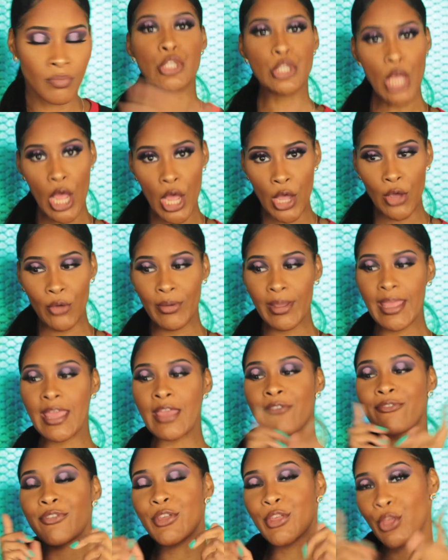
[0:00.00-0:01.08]
So
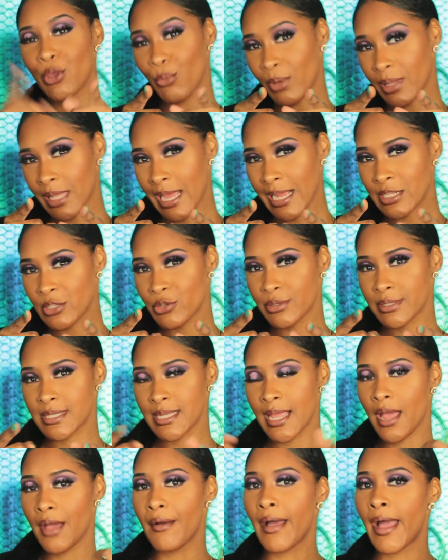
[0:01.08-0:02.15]
if you would like to
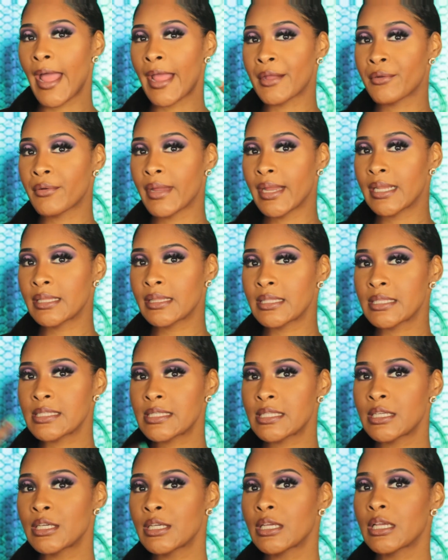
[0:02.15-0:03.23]
see how I created
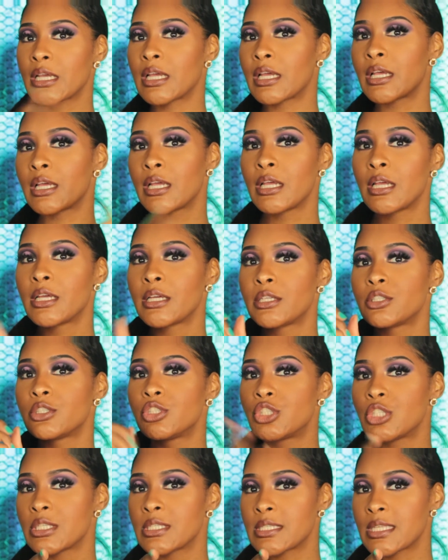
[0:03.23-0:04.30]
this look,
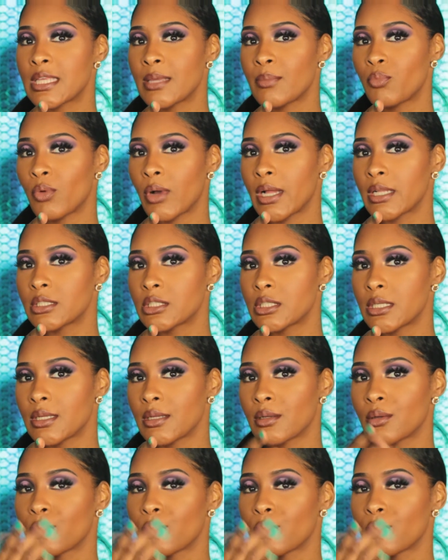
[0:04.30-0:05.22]
just keep watching.